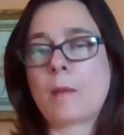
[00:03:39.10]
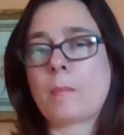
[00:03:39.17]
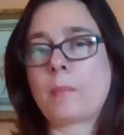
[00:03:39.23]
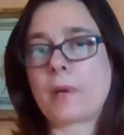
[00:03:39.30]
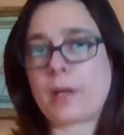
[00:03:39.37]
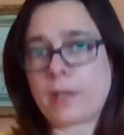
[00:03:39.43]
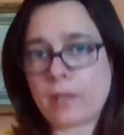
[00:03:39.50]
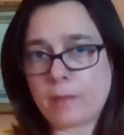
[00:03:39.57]

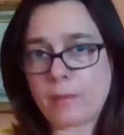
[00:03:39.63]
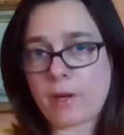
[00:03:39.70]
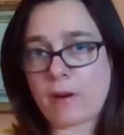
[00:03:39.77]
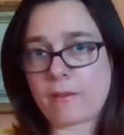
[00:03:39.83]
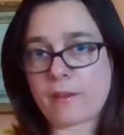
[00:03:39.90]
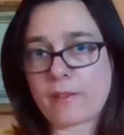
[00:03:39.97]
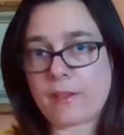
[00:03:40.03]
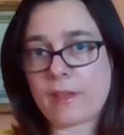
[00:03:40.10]
But I could be
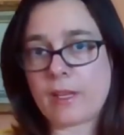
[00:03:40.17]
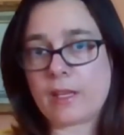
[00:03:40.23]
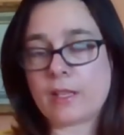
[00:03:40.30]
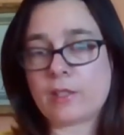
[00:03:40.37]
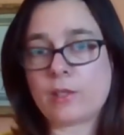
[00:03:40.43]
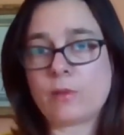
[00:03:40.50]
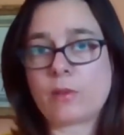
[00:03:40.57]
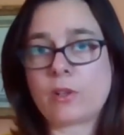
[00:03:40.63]
overthinking
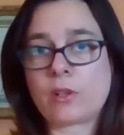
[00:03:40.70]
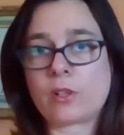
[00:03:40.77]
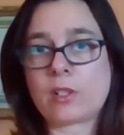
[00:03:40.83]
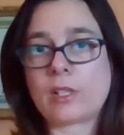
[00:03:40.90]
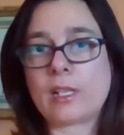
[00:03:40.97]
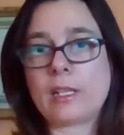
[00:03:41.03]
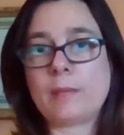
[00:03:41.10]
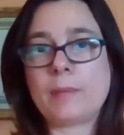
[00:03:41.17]
it too
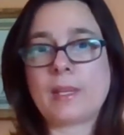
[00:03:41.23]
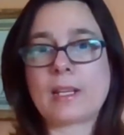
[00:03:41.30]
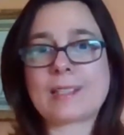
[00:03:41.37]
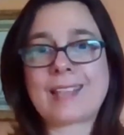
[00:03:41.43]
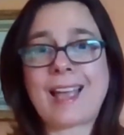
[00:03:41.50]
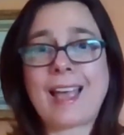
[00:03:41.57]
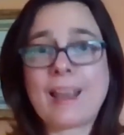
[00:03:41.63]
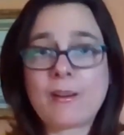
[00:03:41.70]
early
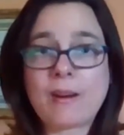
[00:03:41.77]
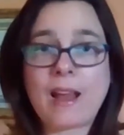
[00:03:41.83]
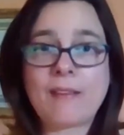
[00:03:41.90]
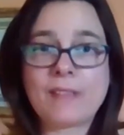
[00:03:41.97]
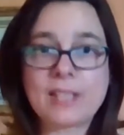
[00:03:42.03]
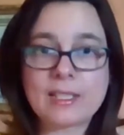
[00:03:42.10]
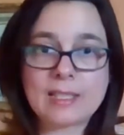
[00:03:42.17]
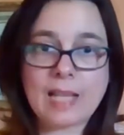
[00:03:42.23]
because I don't have
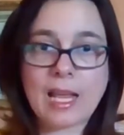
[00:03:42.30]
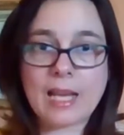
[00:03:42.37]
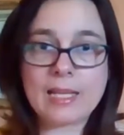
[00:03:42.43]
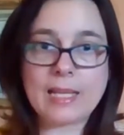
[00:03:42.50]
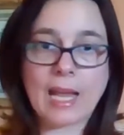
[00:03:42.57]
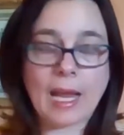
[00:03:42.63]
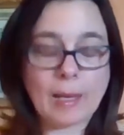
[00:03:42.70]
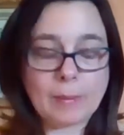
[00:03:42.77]
a design
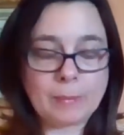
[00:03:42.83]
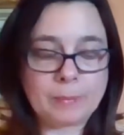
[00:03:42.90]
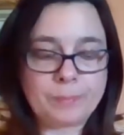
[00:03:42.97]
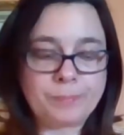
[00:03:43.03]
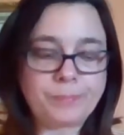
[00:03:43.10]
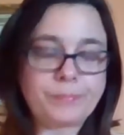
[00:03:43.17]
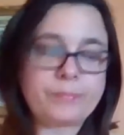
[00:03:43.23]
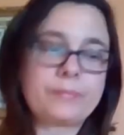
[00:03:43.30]
yet.
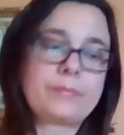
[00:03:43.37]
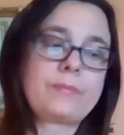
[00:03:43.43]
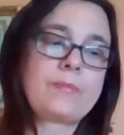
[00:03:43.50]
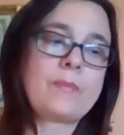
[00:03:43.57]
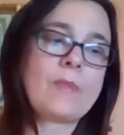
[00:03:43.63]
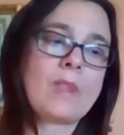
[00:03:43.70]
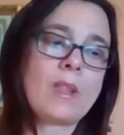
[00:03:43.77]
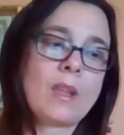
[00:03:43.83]

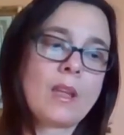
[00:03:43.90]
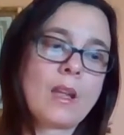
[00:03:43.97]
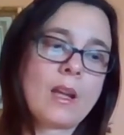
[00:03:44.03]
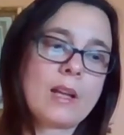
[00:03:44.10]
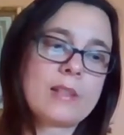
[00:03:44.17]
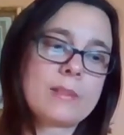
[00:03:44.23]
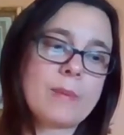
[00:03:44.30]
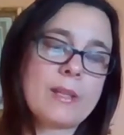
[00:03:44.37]

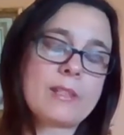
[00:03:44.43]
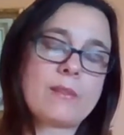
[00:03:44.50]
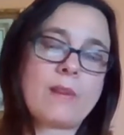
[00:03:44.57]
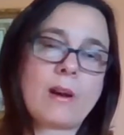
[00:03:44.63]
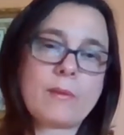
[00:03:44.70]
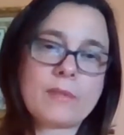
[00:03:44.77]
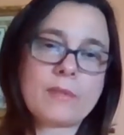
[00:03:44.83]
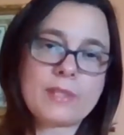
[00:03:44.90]
I was messing
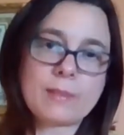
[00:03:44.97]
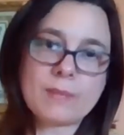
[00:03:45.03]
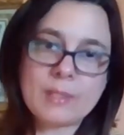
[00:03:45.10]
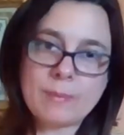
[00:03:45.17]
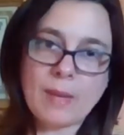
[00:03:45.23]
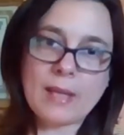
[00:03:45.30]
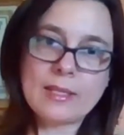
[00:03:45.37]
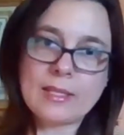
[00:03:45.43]
around with some
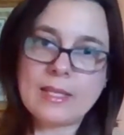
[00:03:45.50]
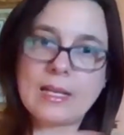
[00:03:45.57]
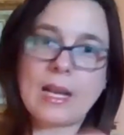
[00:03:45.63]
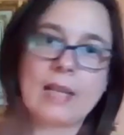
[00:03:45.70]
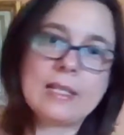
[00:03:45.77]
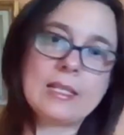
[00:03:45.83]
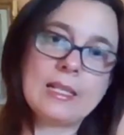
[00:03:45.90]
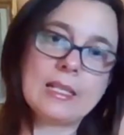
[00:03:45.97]
spacing
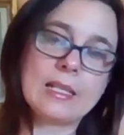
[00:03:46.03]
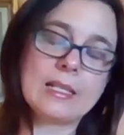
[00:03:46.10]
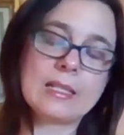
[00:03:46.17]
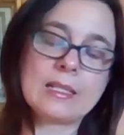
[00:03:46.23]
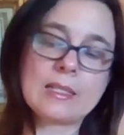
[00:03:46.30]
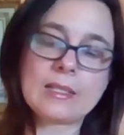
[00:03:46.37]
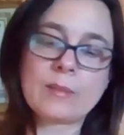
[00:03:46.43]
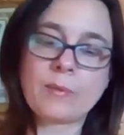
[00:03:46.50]

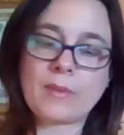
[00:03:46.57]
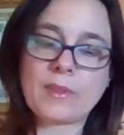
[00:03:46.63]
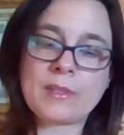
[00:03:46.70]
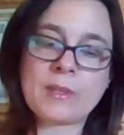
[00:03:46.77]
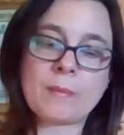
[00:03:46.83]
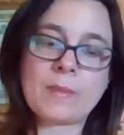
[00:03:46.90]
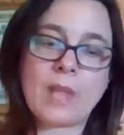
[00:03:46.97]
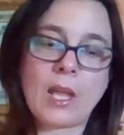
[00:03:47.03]
ideas, with
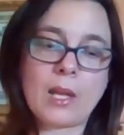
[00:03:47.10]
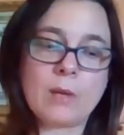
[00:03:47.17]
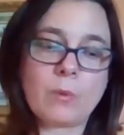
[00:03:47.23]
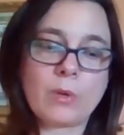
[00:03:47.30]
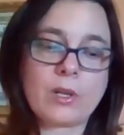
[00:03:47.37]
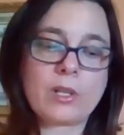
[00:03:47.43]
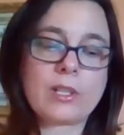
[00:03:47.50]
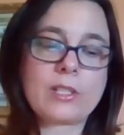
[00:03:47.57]
some line
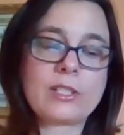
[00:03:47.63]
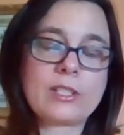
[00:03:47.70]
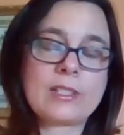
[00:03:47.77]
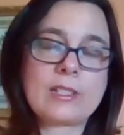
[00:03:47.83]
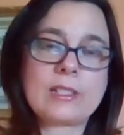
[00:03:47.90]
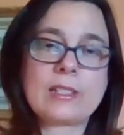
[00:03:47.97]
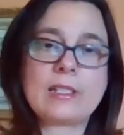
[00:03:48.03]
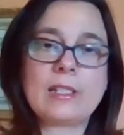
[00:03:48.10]
work, just
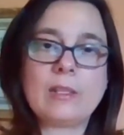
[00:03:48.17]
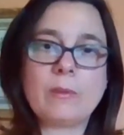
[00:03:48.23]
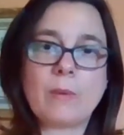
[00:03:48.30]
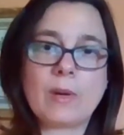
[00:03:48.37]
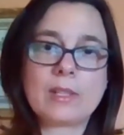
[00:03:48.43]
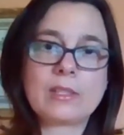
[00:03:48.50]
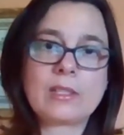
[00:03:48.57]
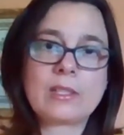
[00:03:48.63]
to see
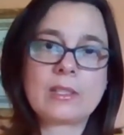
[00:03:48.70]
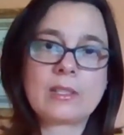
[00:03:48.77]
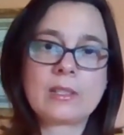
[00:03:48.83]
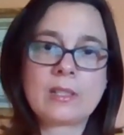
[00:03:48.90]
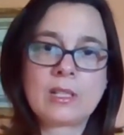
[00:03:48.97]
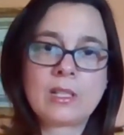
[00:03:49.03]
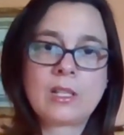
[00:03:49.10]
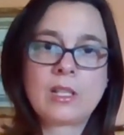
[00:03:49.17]
what
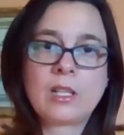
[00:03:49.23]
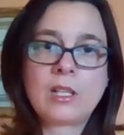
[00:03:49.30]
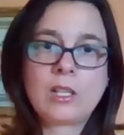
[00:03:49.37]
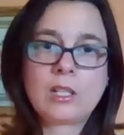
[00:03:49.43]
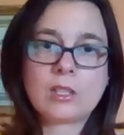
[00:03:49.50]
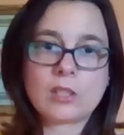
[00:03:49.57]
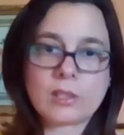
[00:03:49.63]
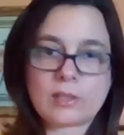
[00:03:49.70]

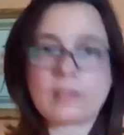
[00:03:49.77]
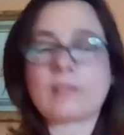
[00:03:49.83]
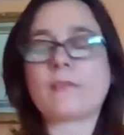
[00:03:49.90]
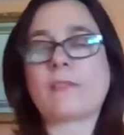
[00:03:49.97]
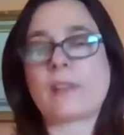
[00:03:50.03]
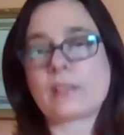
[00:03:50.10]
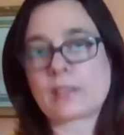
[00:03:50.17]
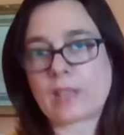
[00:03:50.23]
looked and
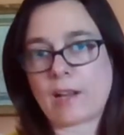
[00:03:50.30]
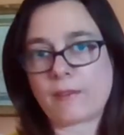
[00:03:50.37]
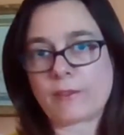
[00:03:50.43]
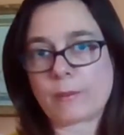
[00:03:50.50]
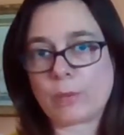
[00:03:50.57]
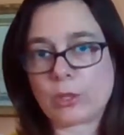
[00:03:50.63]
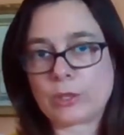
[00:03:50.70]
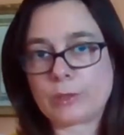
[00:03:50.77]
felt
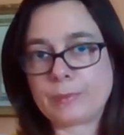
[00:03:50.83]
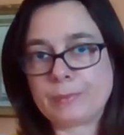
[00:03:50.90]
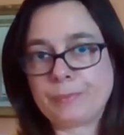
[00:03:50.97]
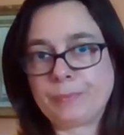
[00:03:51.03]
comfortable.